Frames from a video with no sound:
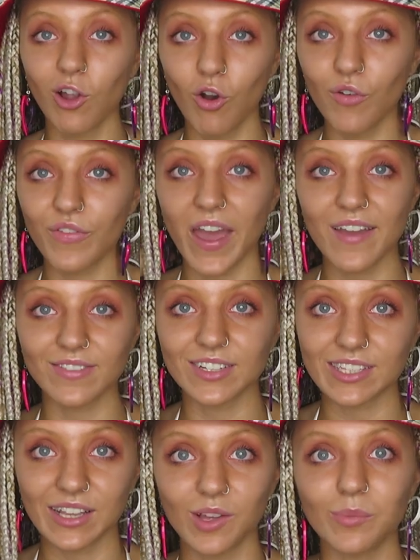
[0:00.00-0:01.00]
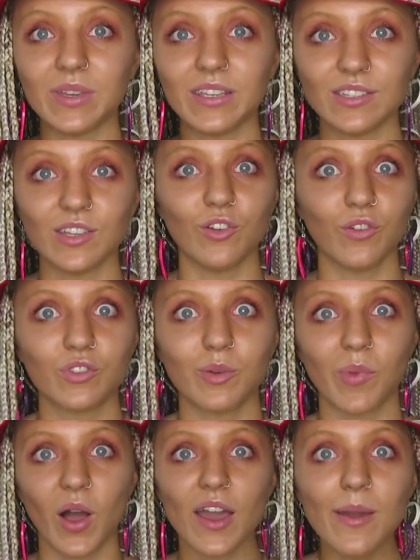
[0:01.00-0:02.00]
love every single piece enough to
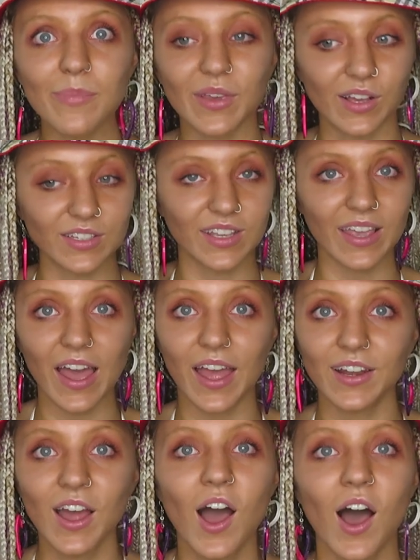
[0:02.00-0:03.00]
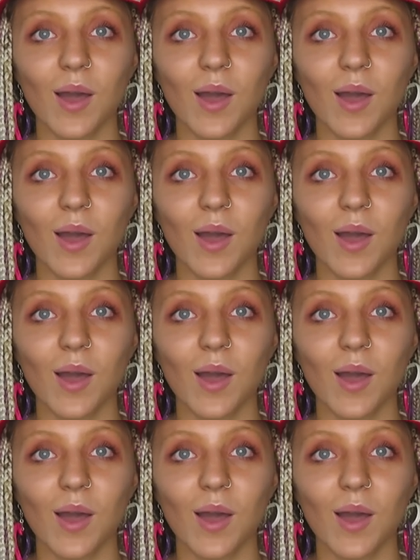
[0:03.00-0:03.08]
buy it because again